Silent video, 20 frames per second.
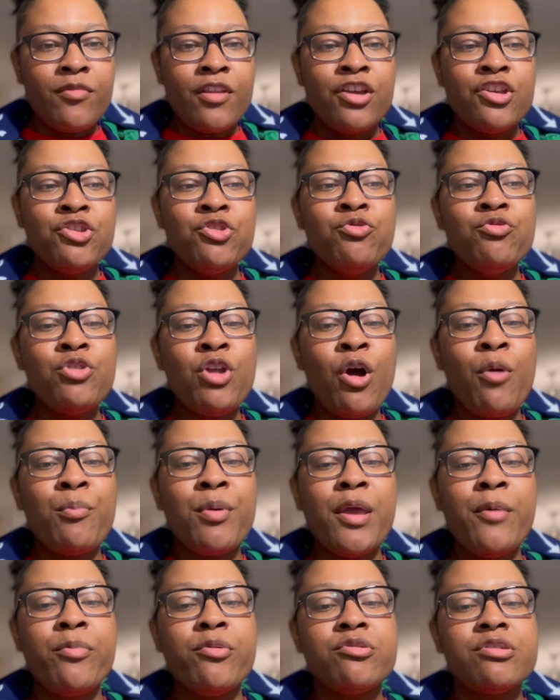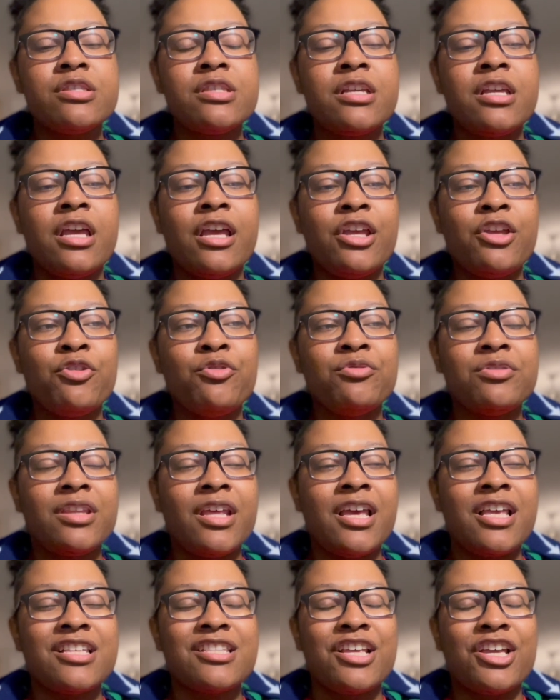You know, people seeing you
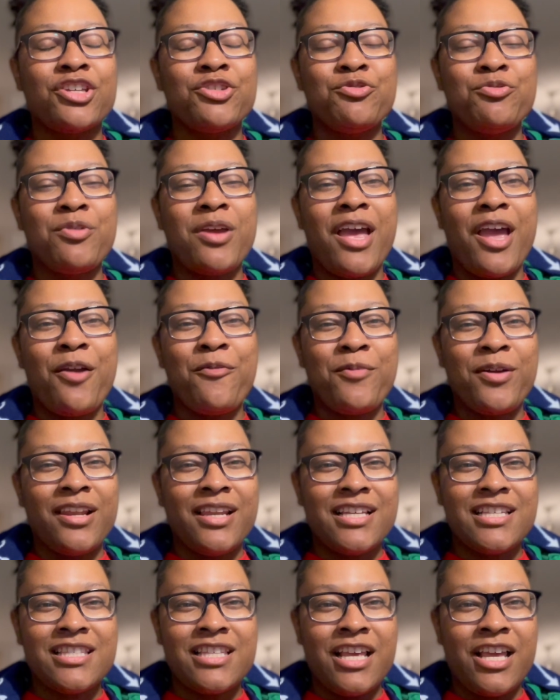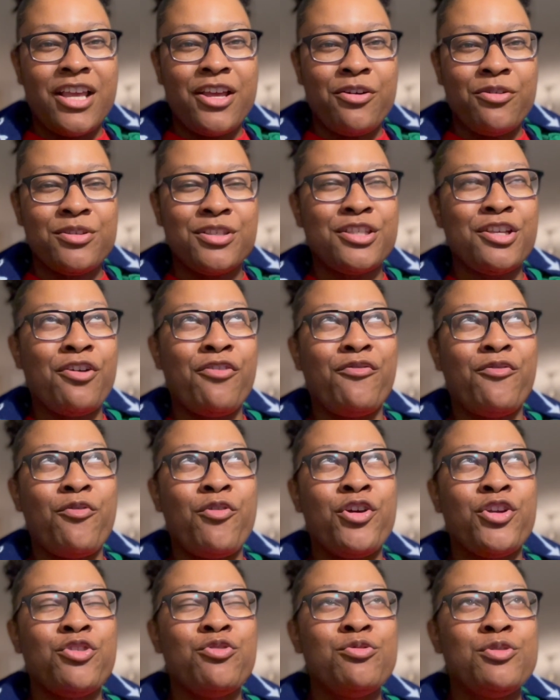things that you can't really see in yourself,
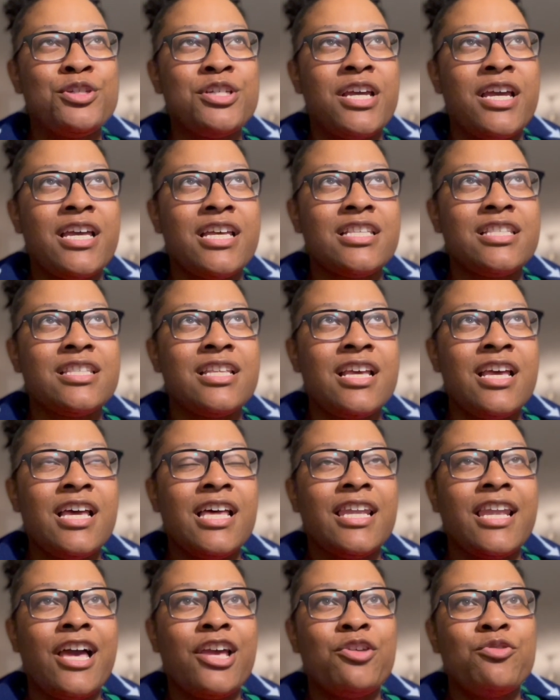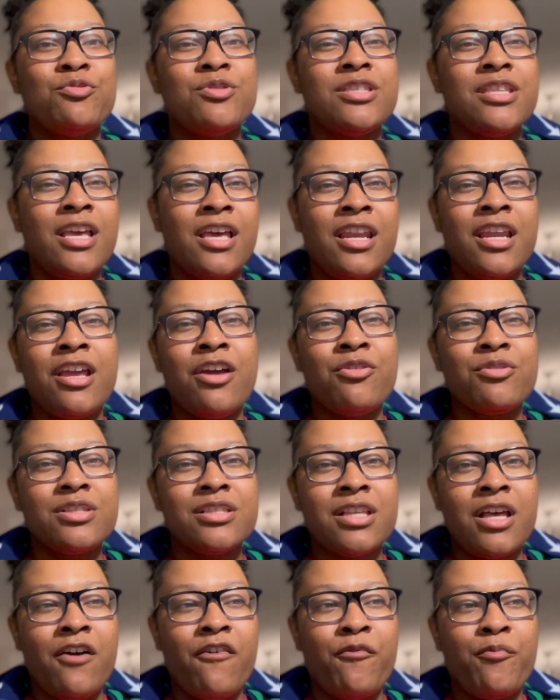or you just, like, you see it in
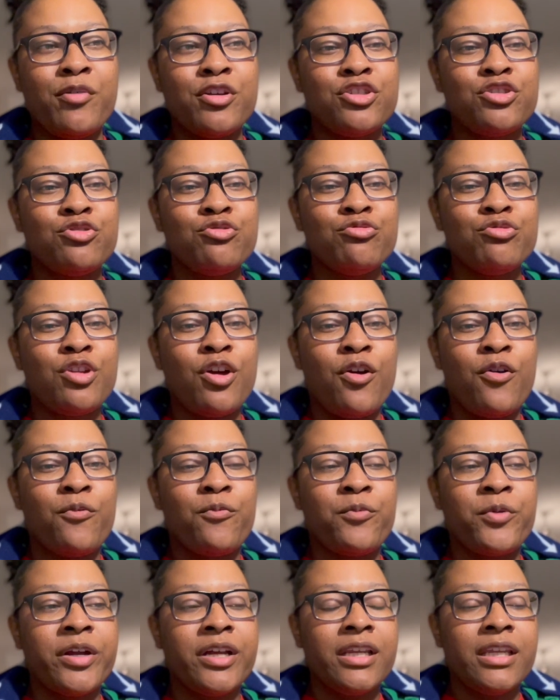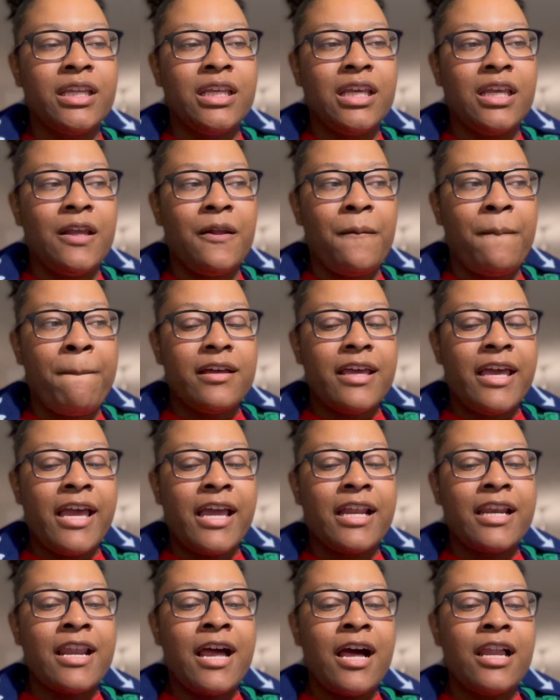yourself, but you don't really
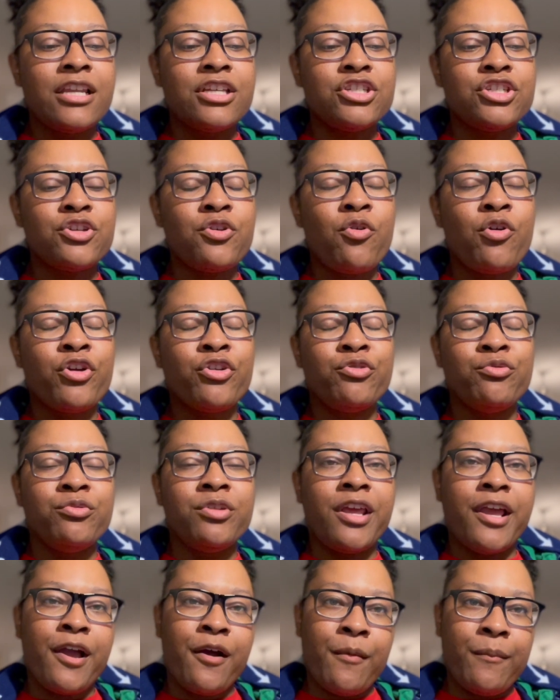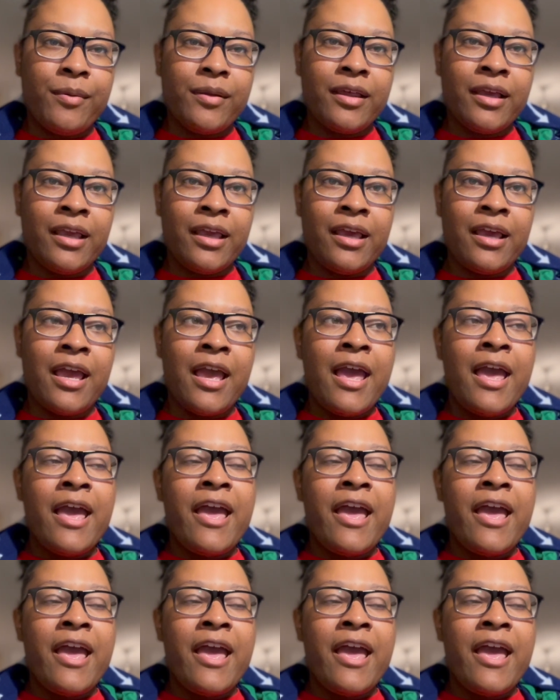acknowledge it, or you downplay it.